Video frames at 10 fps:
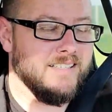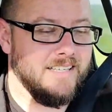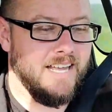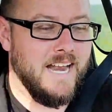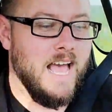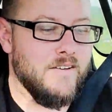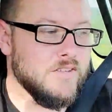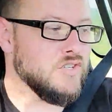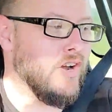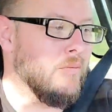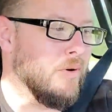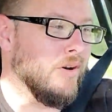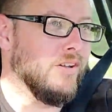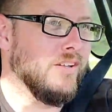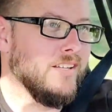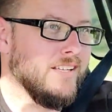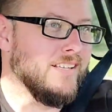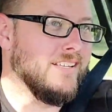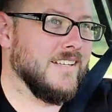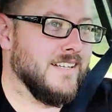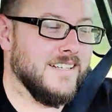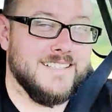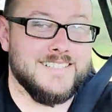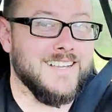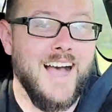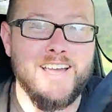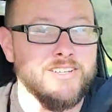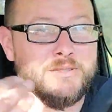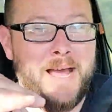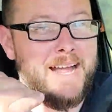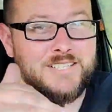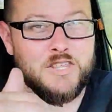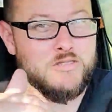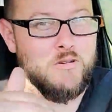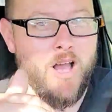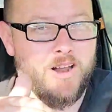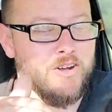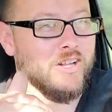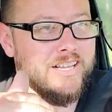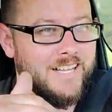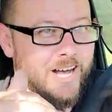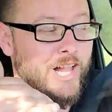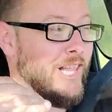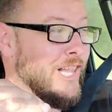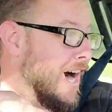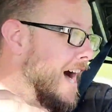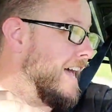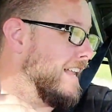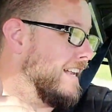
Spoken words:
and having trouble. Dials back the throttle a lot.